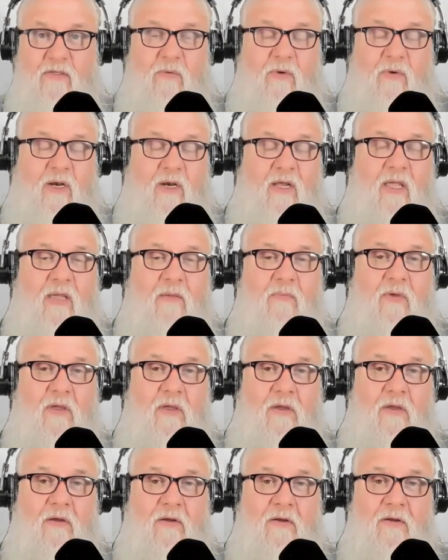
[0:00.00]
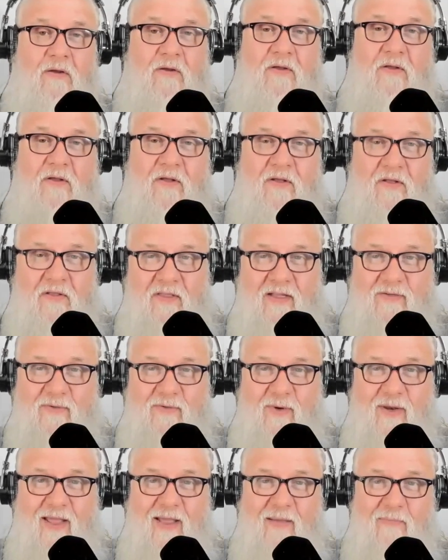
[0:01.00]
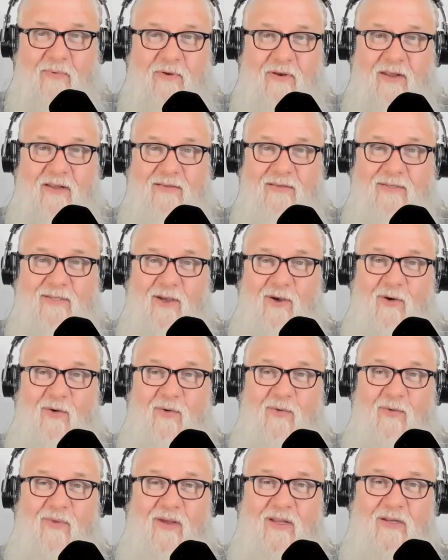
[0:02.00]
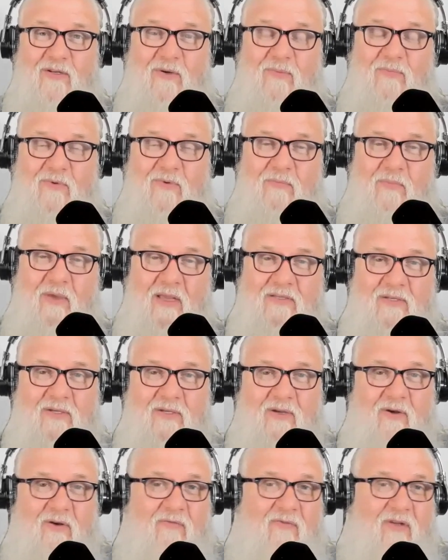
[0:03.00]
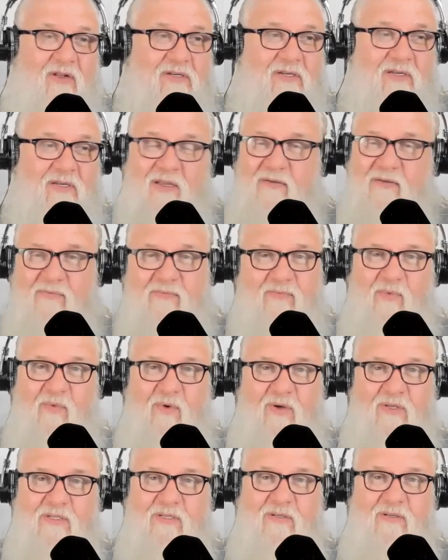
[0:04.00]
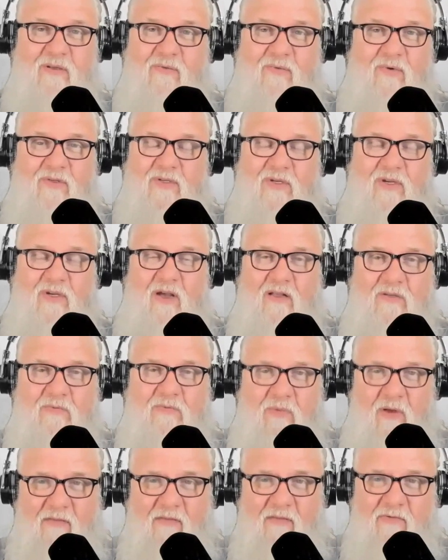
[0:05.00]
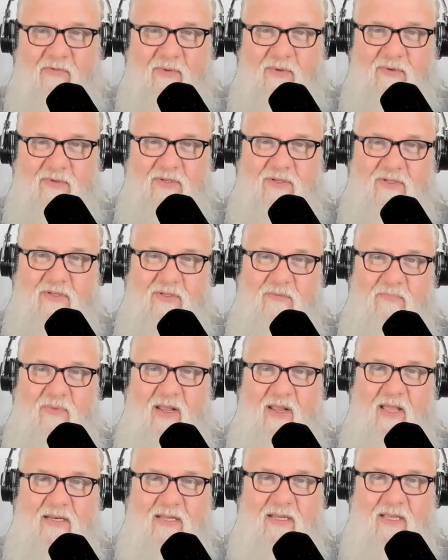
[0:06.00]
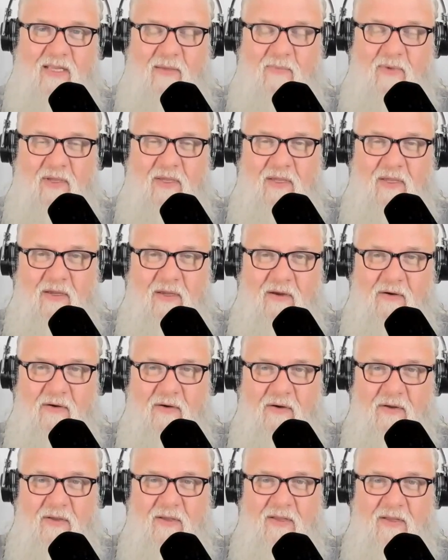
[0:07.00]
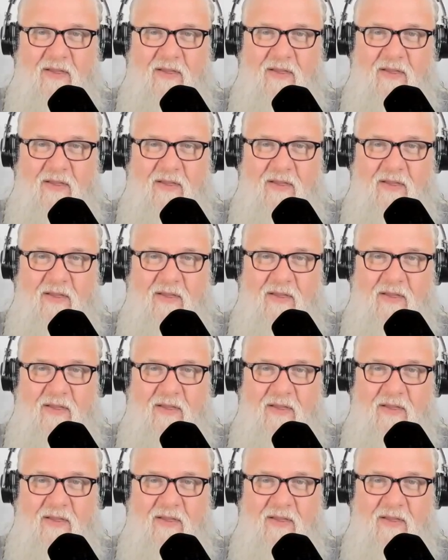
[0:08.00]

So when I came here, that's what happened. And so my trip to Mexico eventually wasn't God's plan for me. It was just a plan to get me here.